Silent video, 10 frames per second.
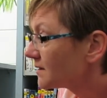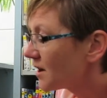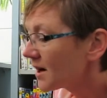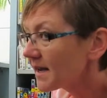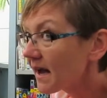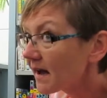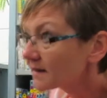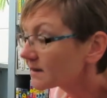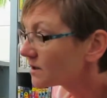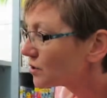Not
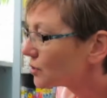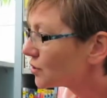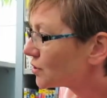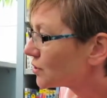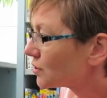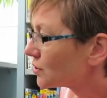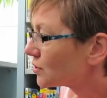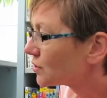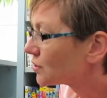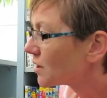yet.
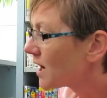Shh.